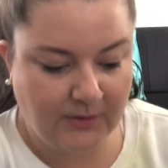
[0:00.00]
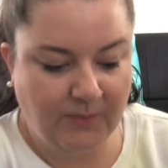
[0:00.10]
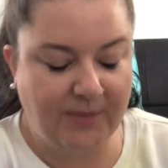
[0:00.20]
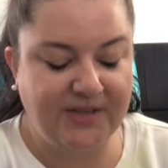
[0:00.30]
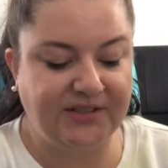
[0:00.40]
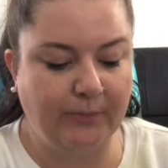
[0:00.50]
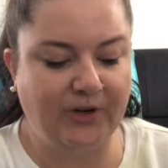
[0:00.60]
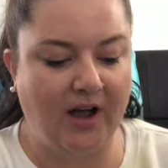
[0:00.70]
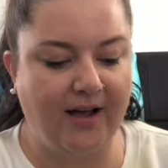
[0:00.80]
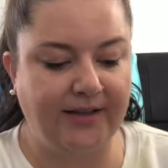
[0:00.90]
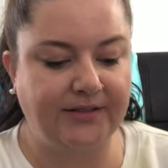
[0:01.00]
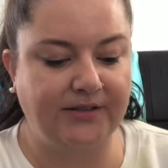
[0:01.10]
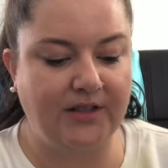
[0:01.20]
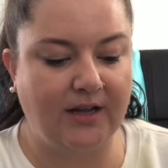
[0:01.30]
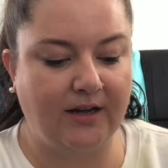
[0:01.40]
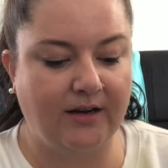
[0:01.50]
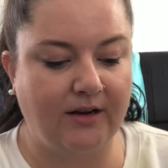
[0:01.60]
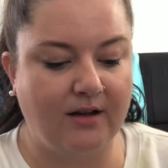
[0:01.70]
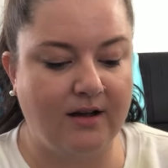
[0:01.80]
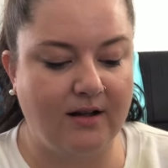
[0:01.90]
Maybe someone hides
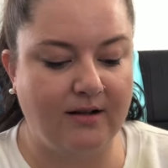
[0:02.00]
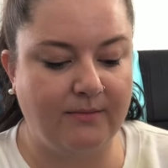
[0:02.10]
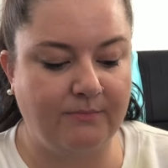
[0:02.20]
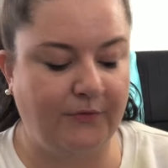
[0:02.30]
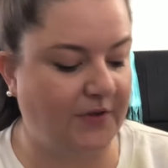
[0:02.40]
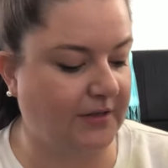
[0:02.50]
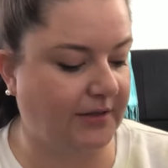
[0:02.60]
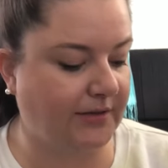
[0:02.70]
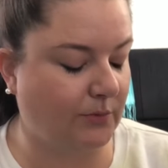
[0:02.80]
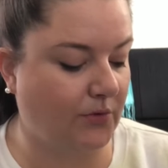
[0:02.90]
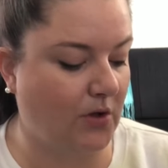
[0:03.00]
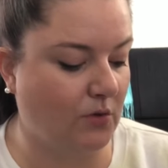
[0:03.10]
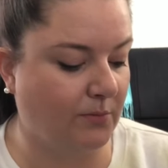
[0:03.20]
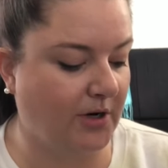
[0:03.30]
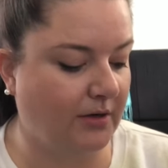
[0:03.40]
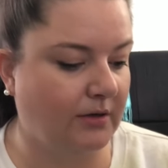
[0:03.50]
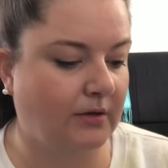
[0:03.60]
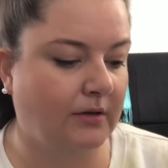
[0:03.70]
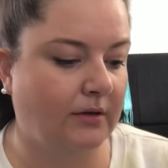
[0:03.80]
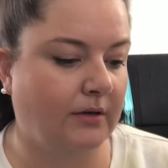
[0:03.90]
their um, feelings with humor.
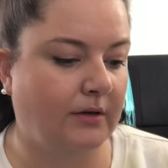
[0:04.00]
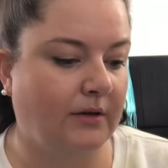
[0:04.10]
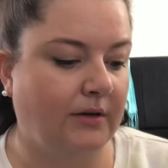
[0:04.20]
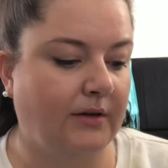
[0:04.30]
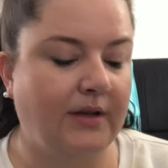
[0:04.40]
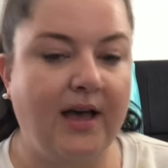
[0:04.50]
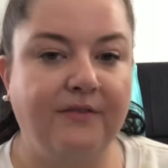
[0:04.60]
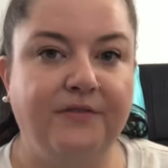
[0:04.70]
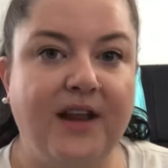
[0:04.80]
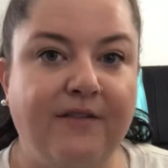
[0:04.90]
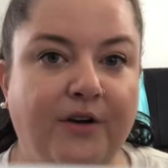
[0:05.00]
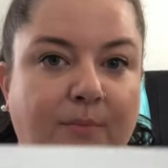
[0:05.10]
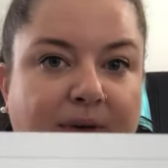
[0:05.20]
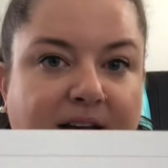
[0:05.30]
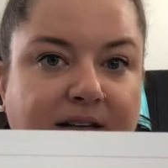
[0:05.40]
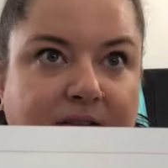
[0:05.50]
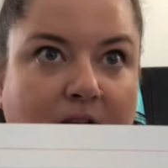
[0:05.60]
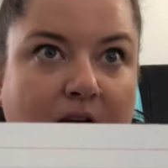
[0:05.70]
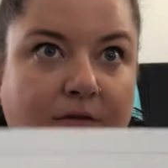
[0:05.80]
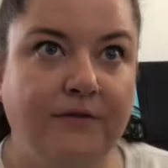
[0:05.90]
I've never been in
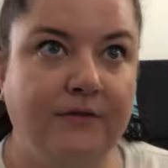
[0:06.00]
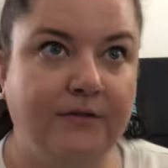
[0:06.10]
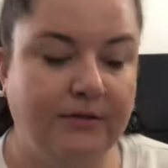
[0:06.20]
love.